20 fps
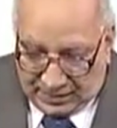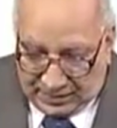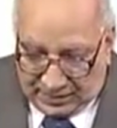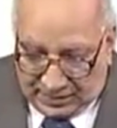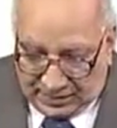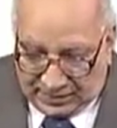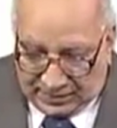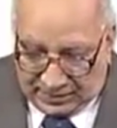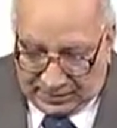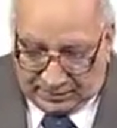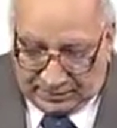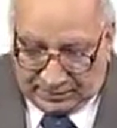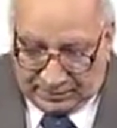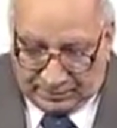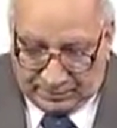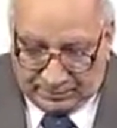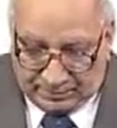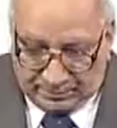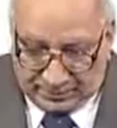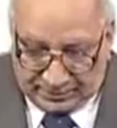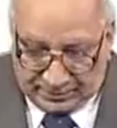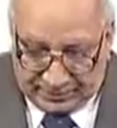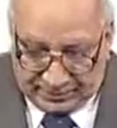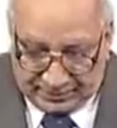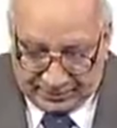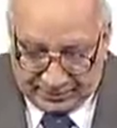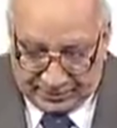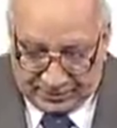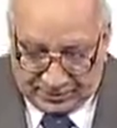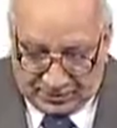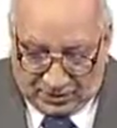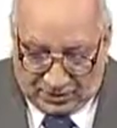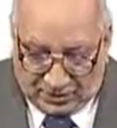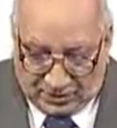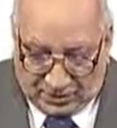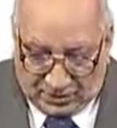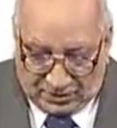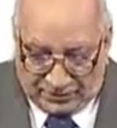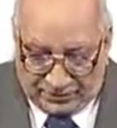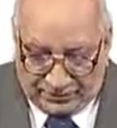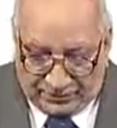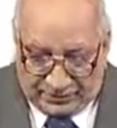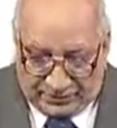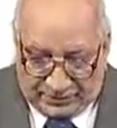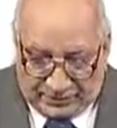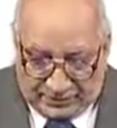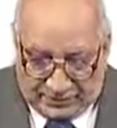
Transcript: it comprises of